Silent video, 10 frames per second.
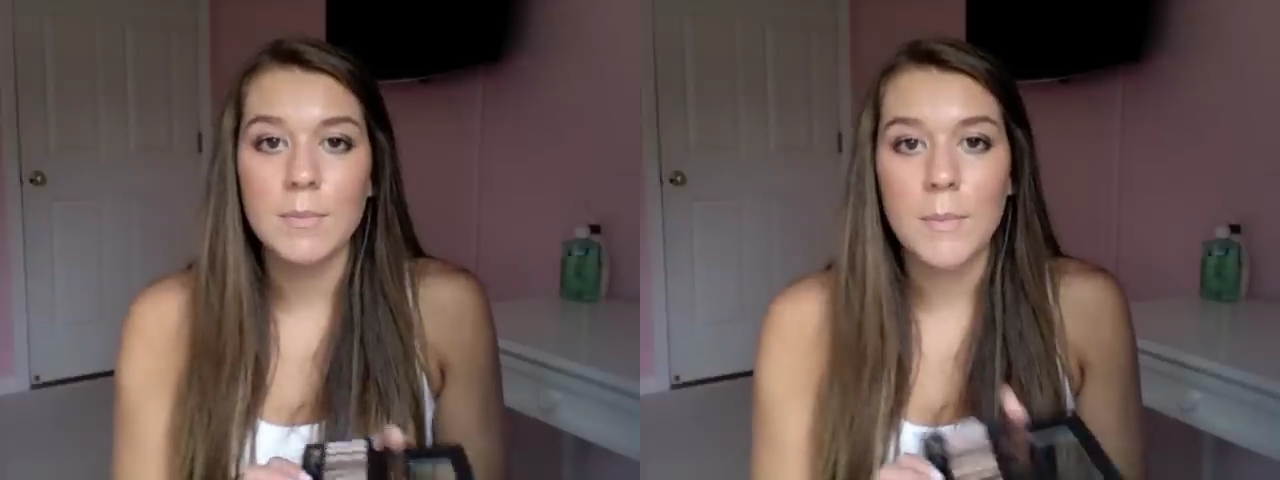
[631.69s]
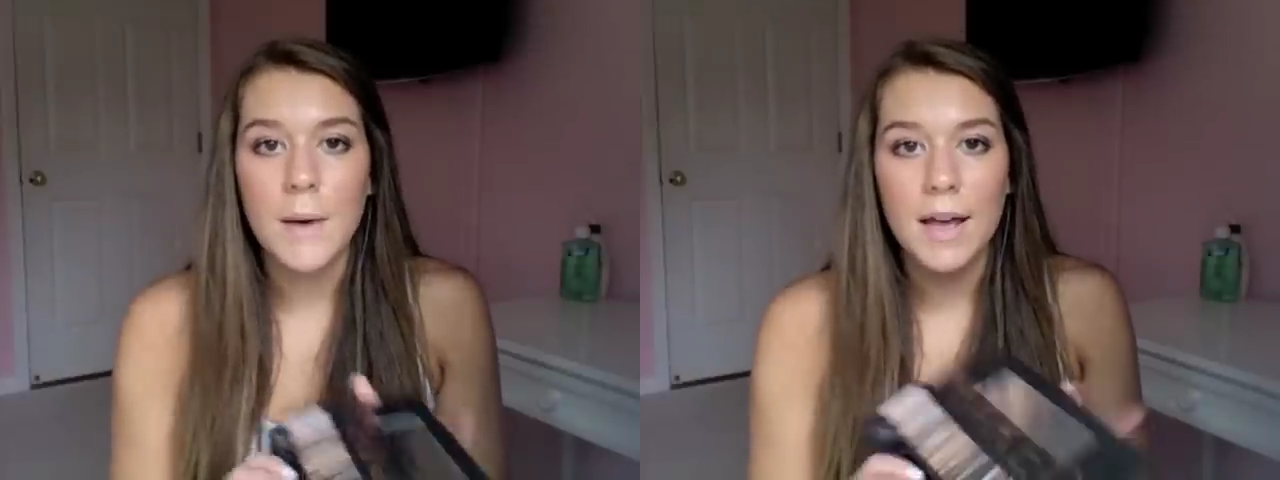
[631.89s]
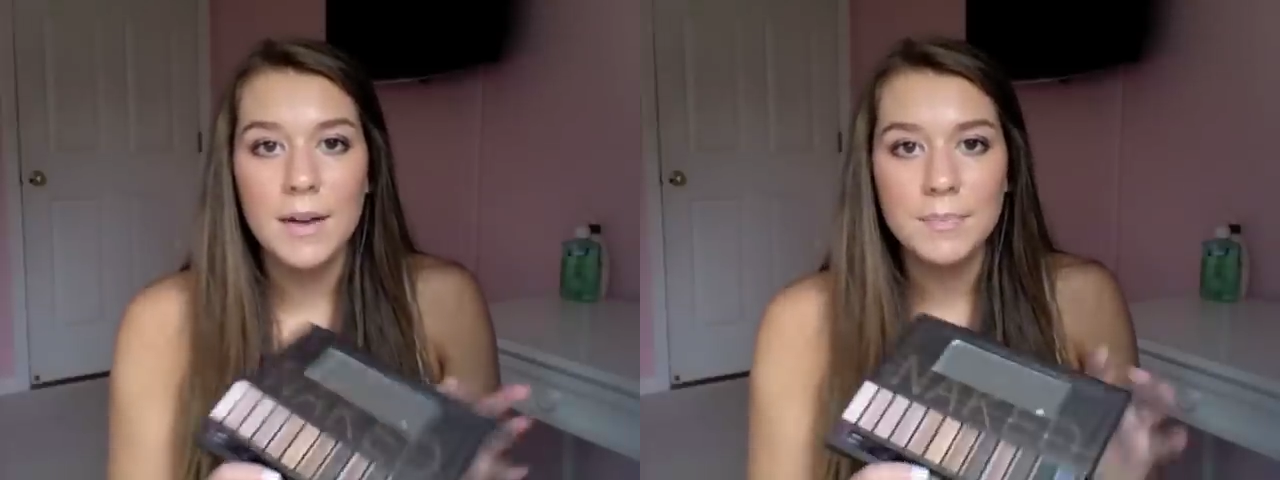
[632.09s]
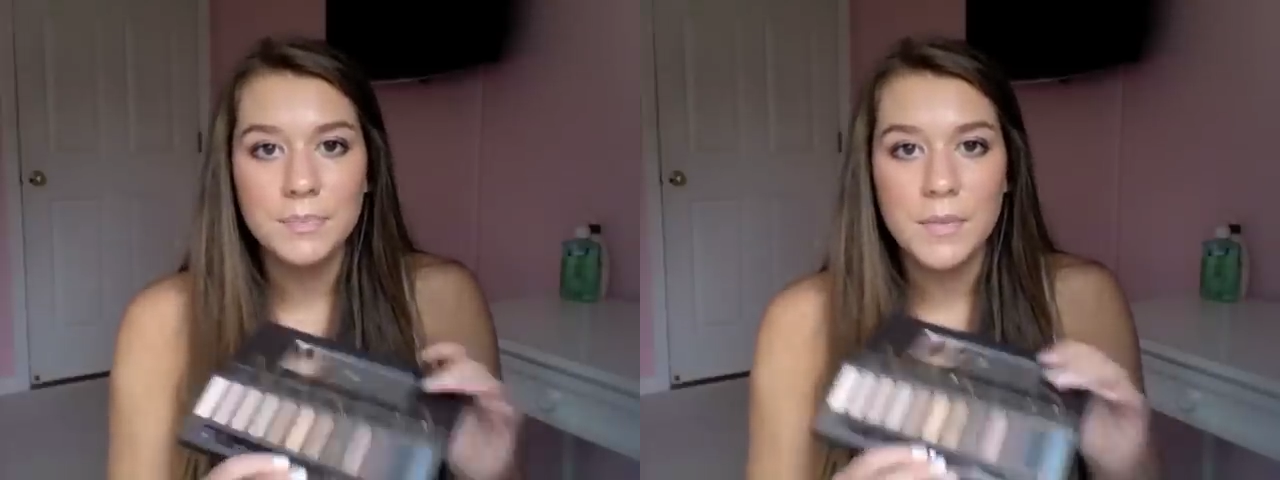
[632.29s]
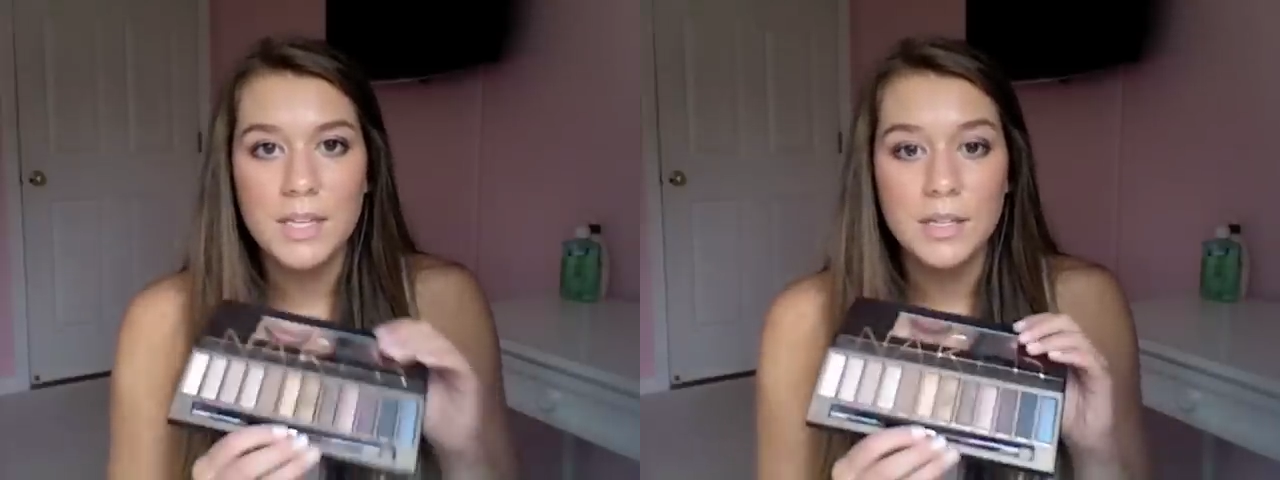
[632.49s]
But
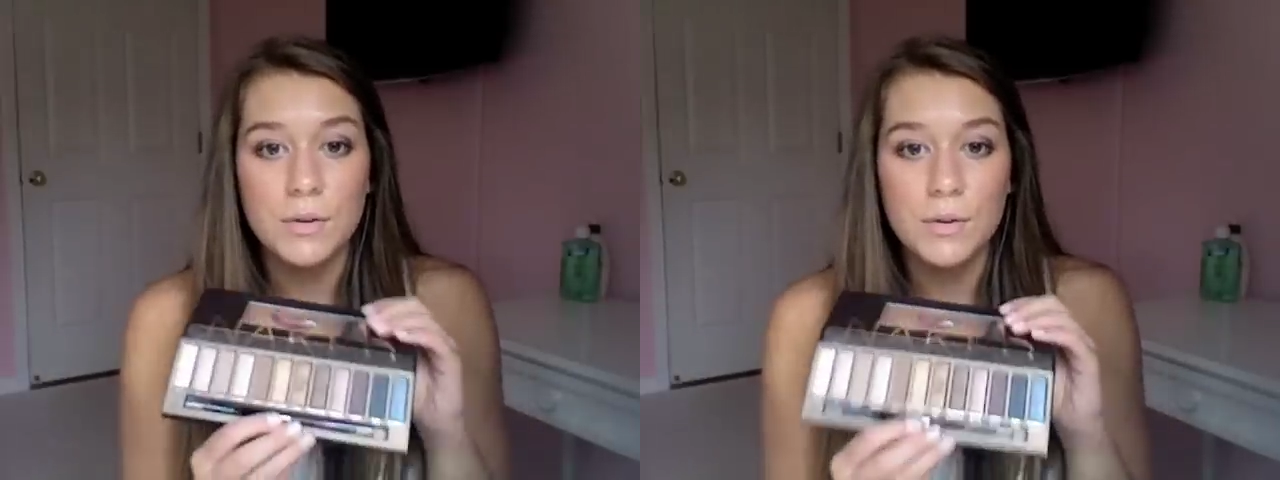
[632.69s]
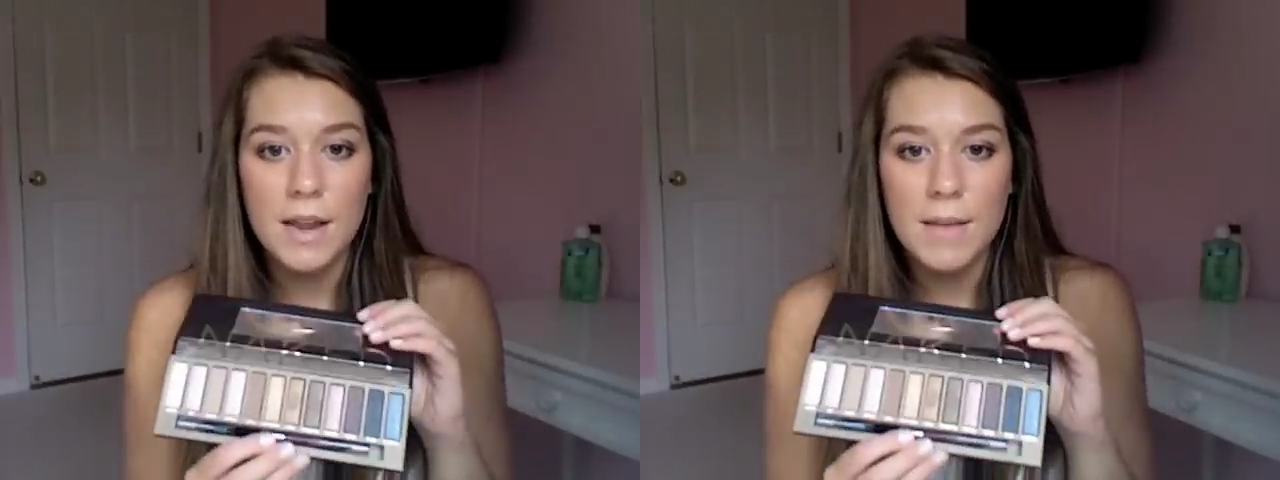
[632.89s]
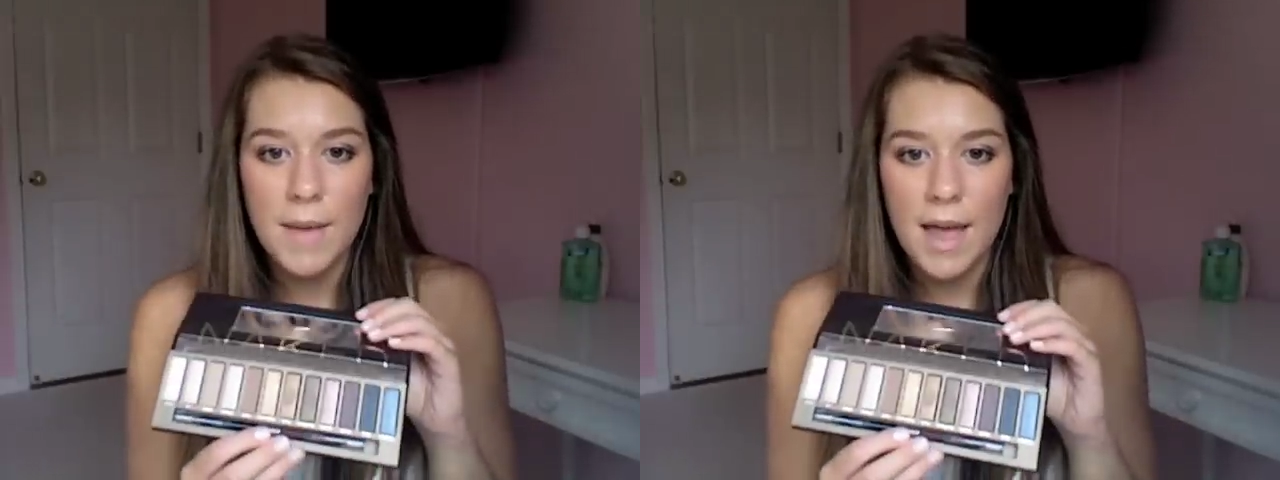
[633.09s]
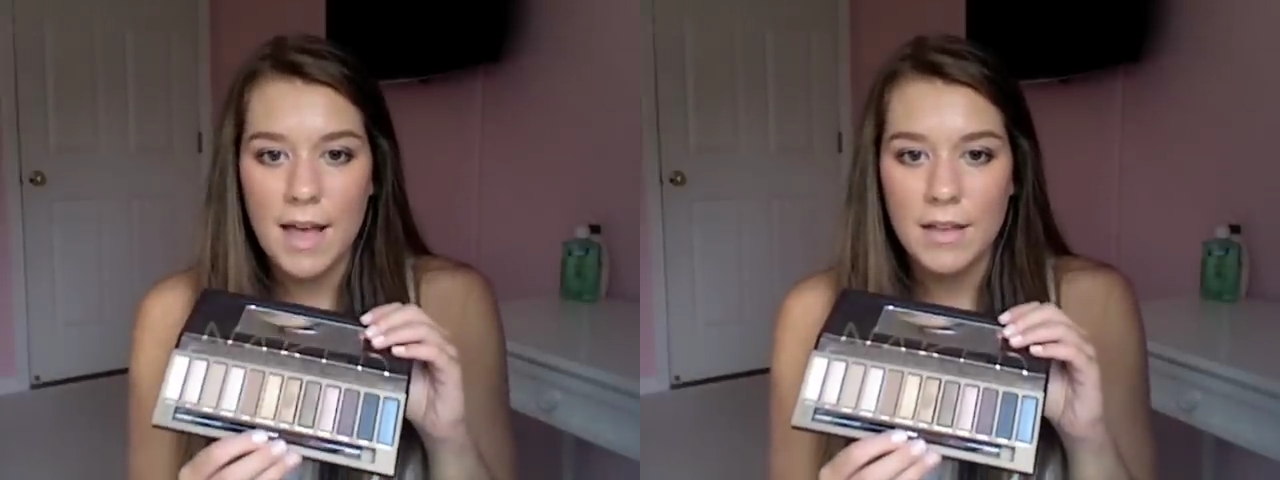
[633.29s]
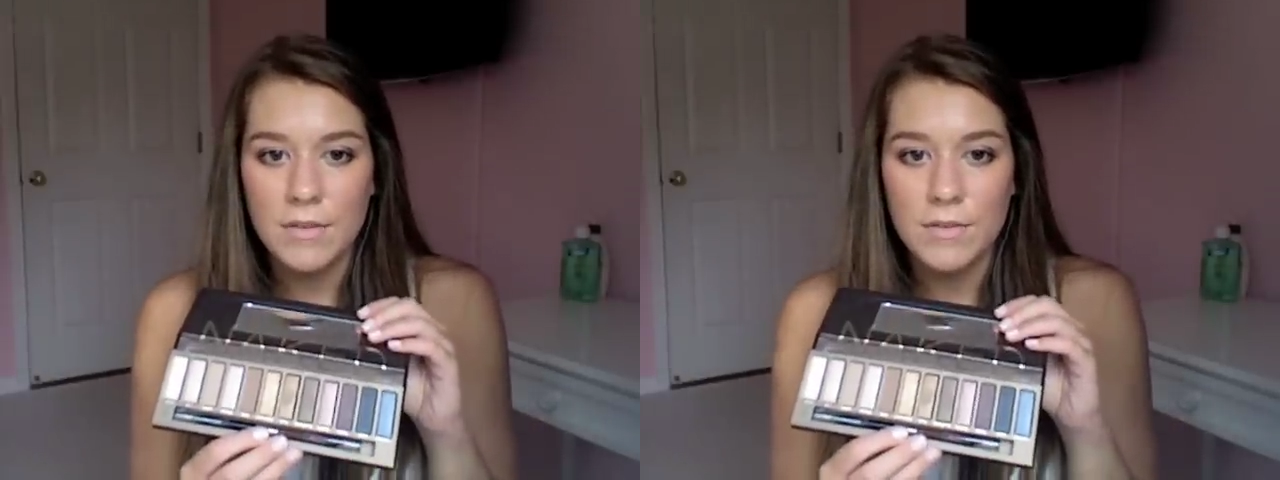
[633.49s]
it's a great
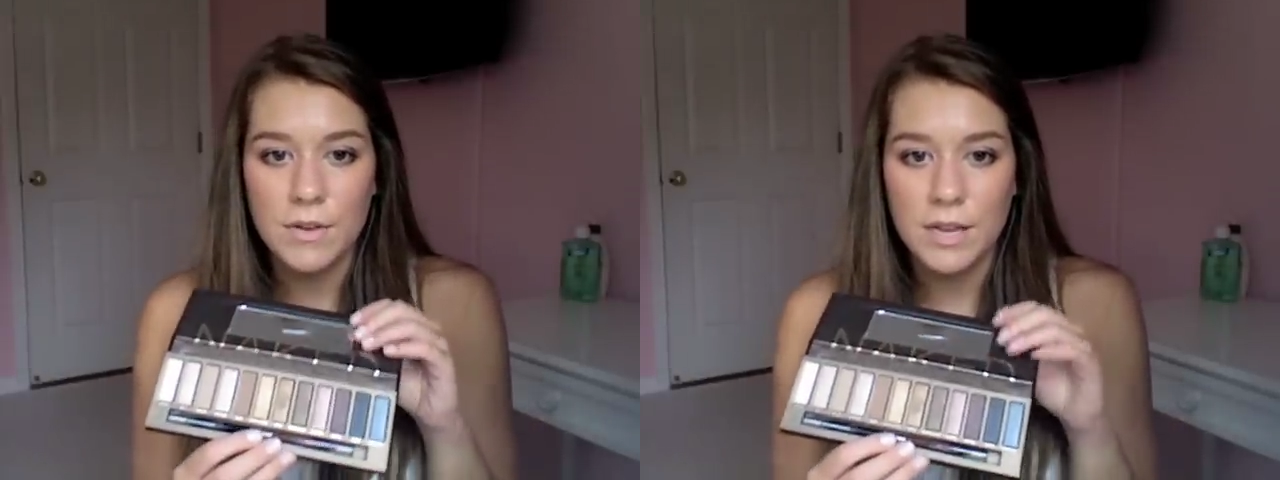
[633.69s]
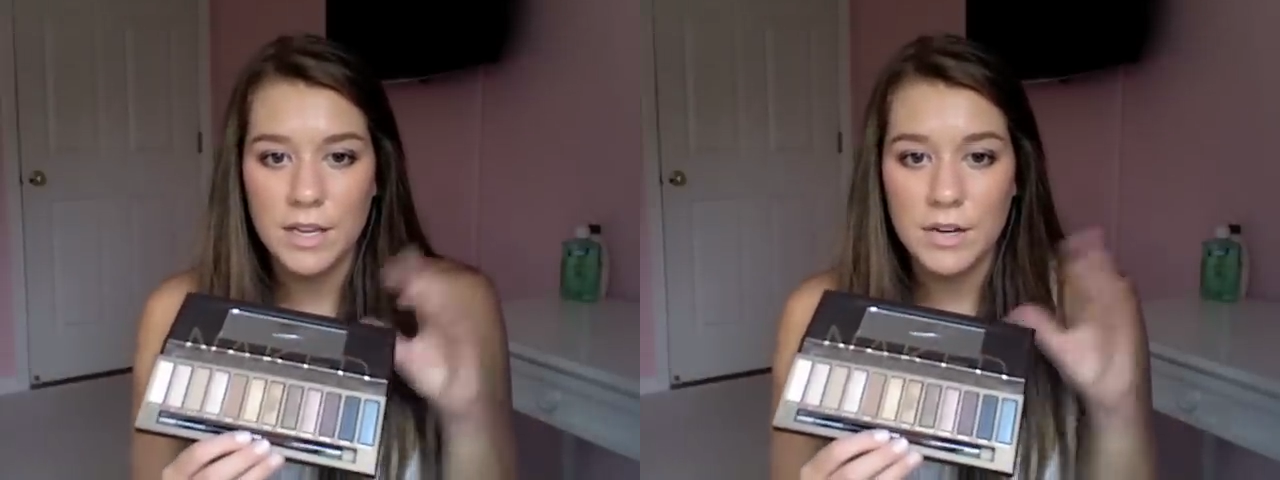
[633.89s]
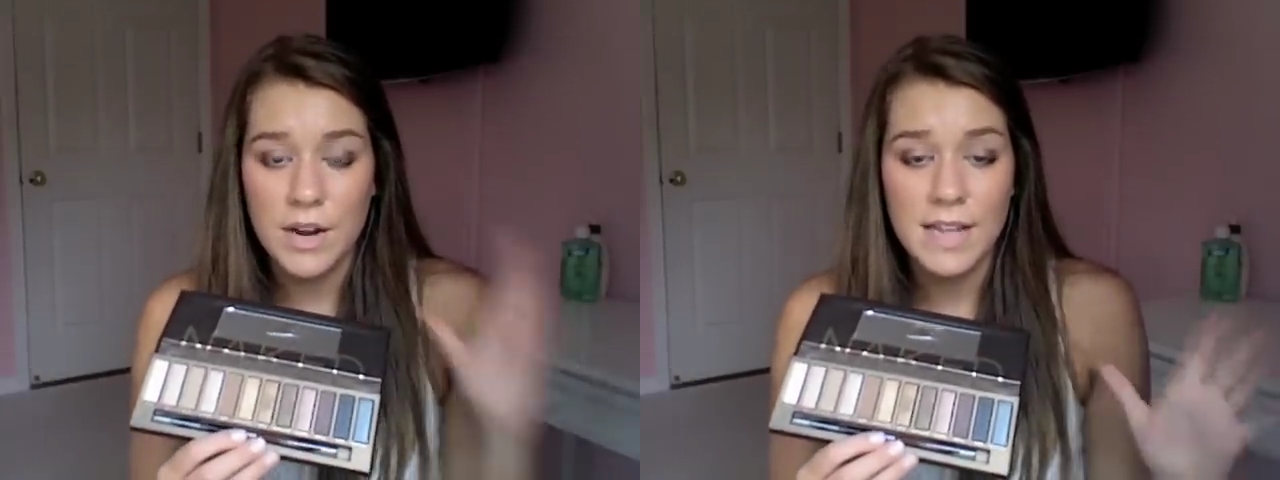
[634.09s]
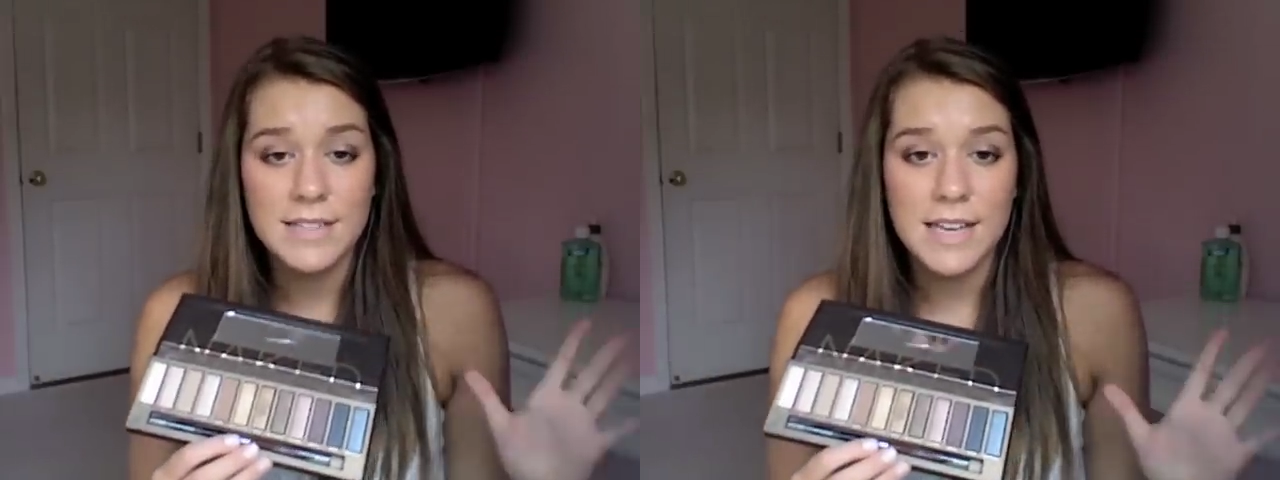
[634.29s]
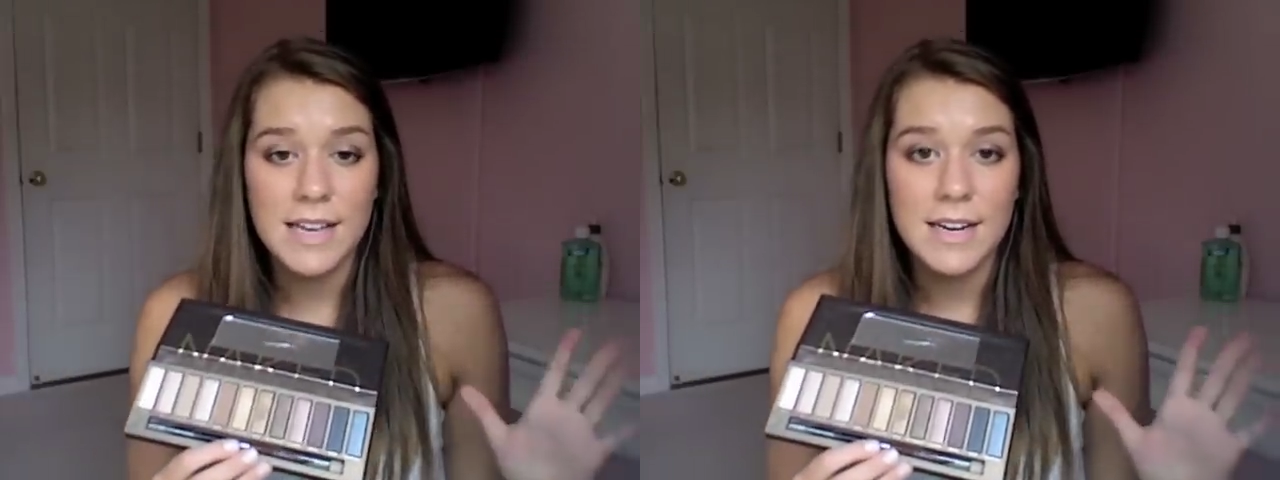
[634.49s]
palette if you can get your
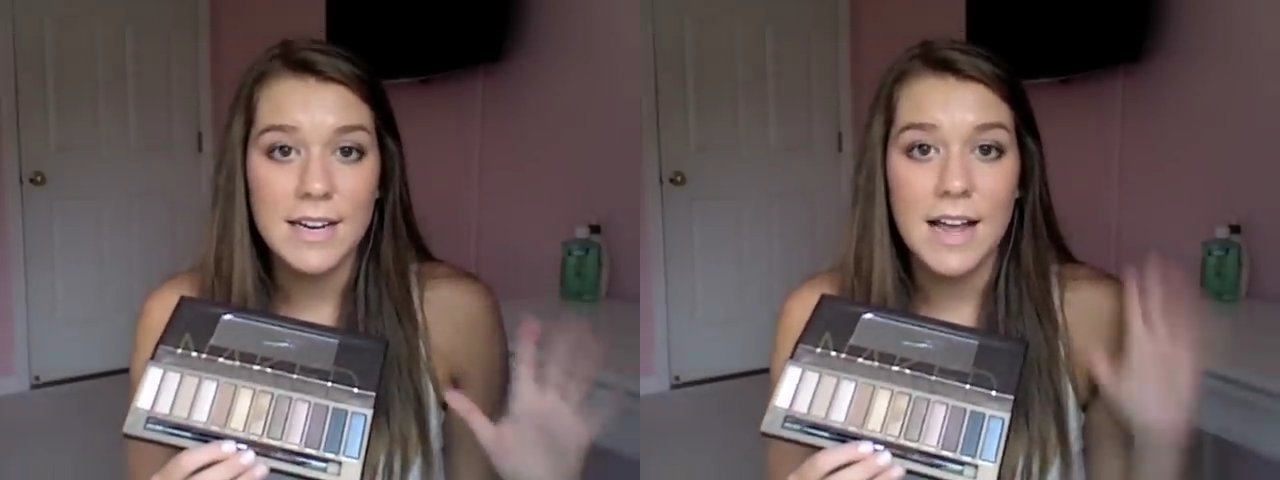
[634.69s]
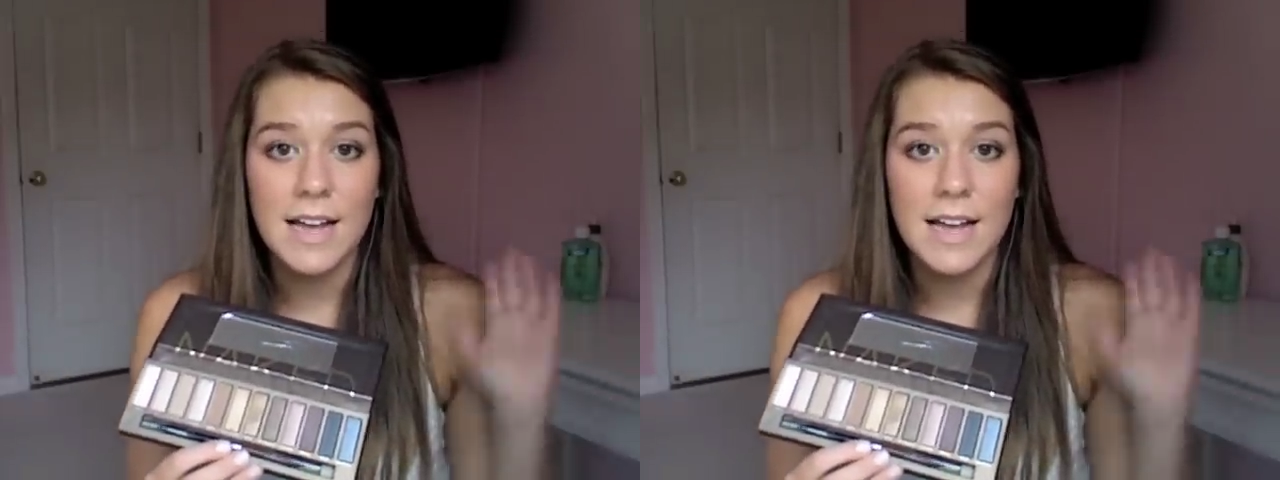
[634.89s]
hands on it.